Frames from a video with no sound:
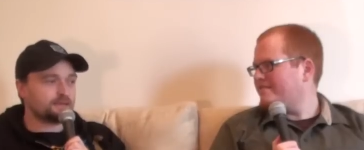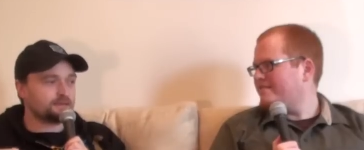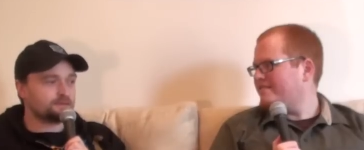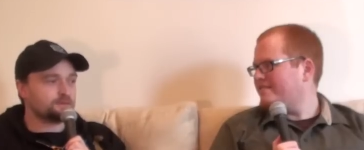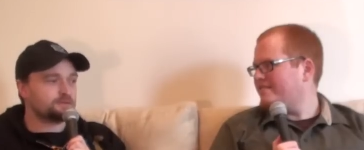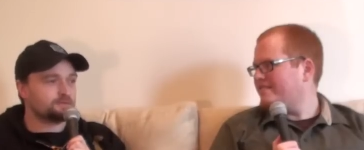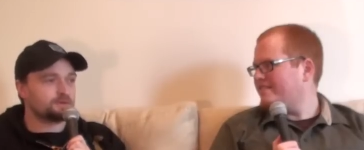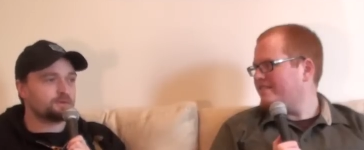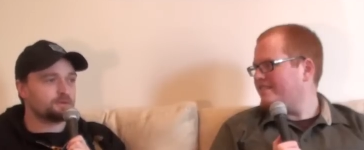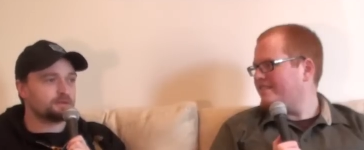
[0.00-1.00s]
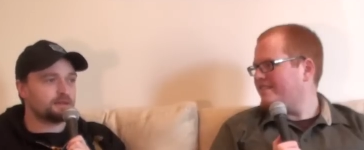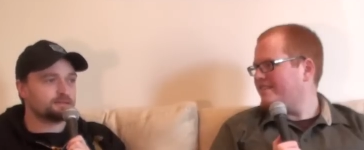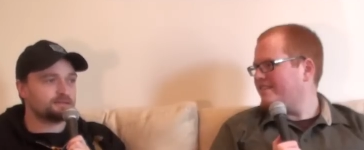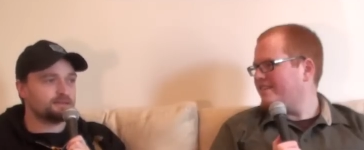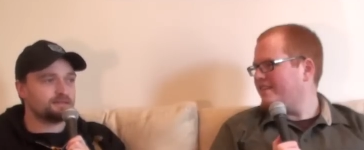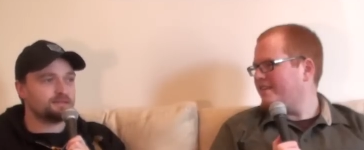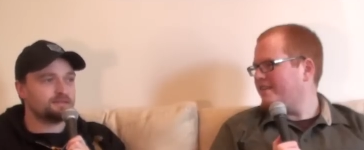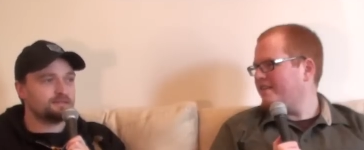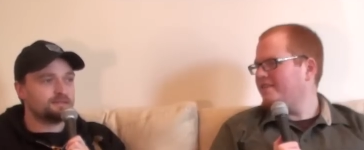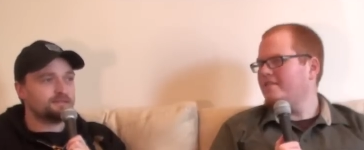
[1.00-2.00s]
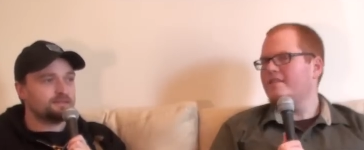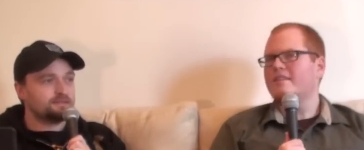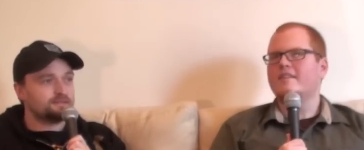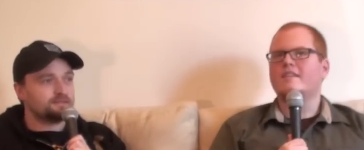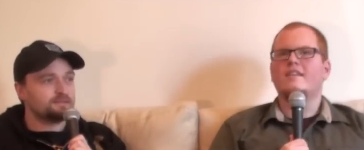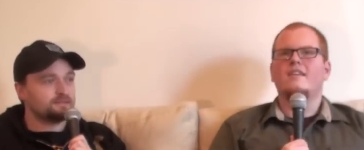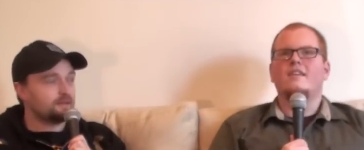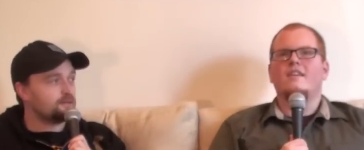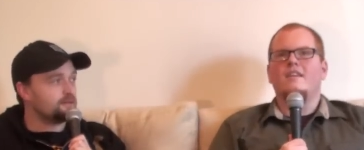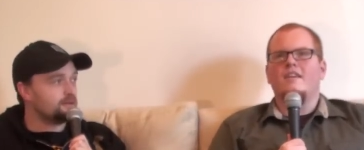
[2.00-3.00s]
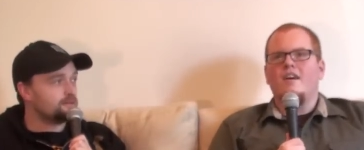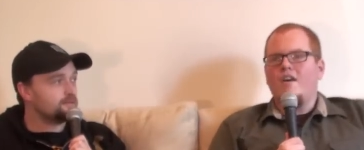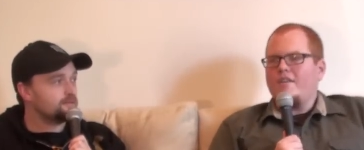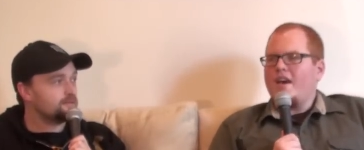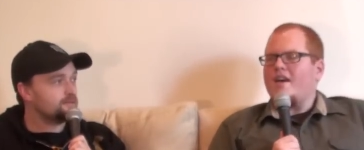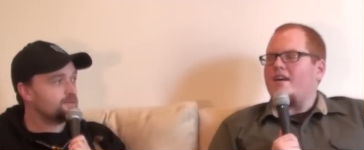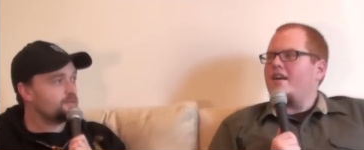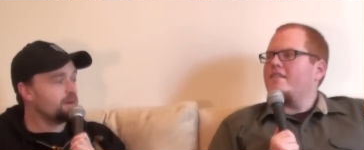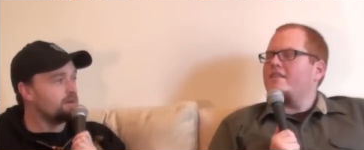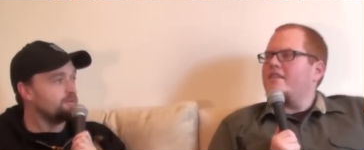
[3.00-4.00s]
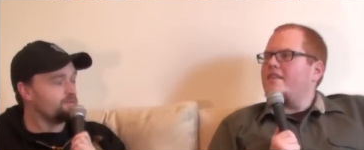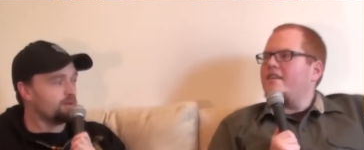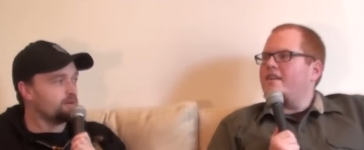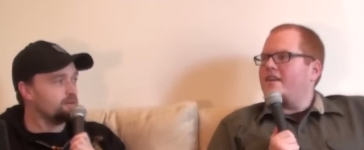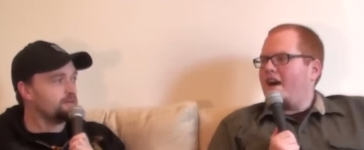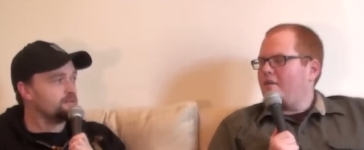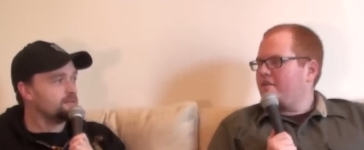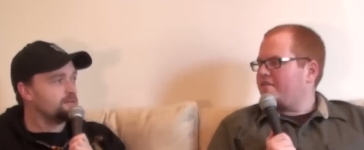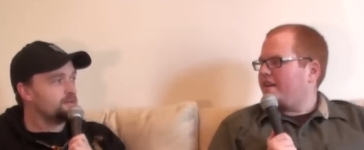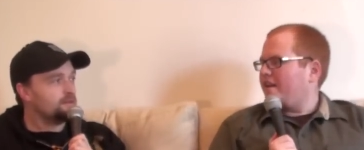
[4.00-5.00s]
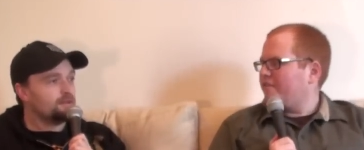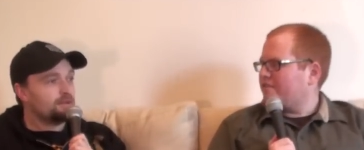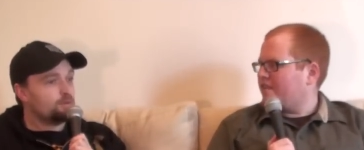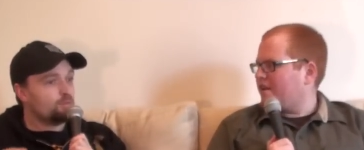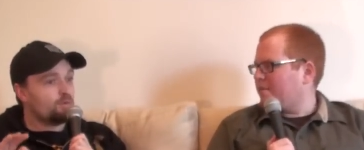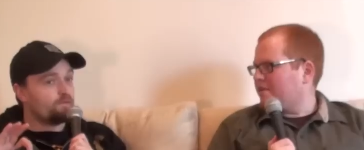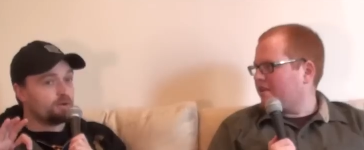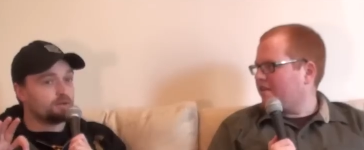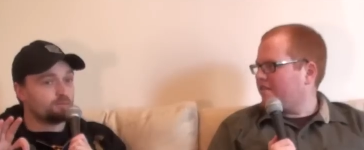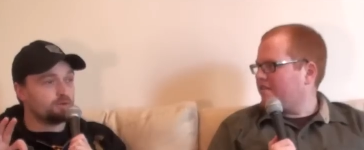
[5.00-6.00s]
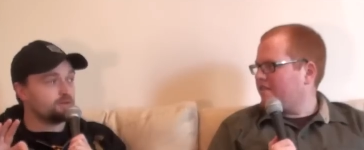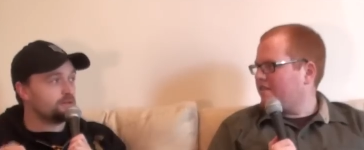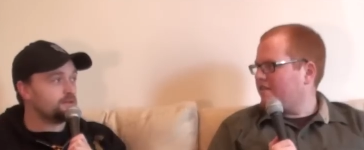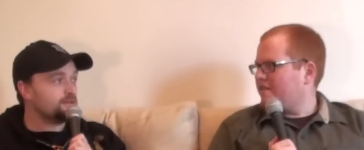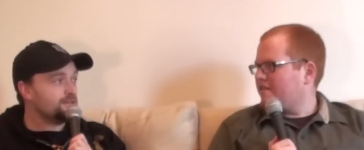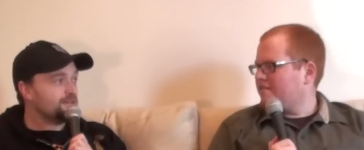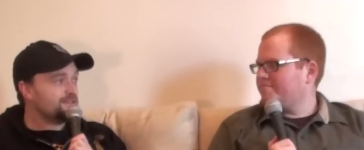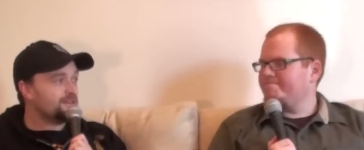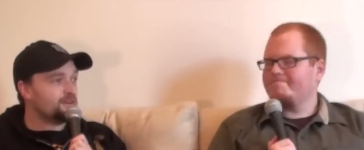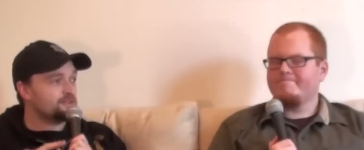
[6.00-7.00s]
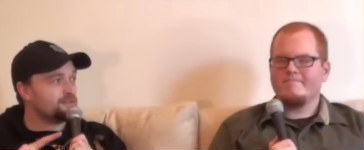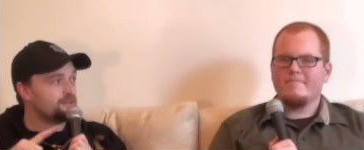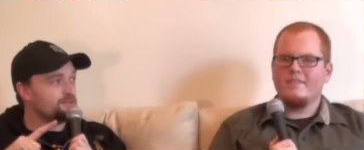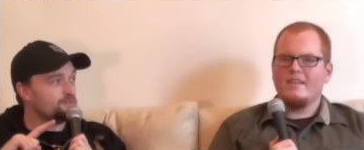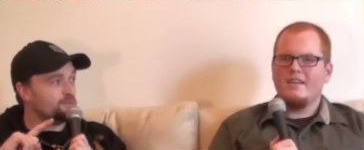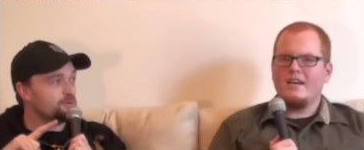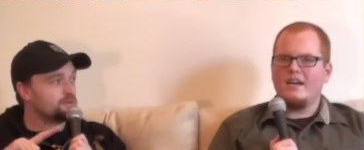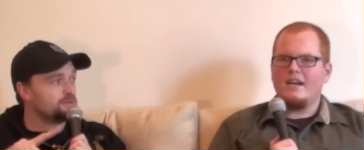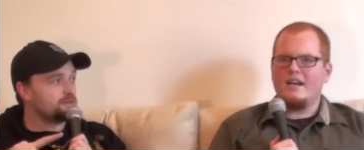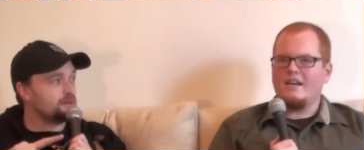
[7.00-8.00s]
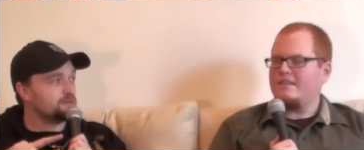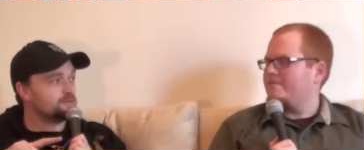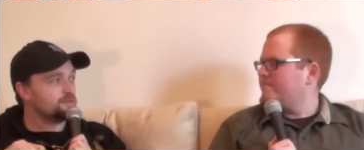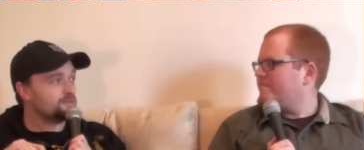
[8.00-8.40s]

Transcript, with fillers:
Speaker 1: again because I went to a recording last night, Saturday. Oh yeah, Friday, I, Friday night. How was that? I was not able. Fucking to Fucking brilliant. Now I'll tell you more details,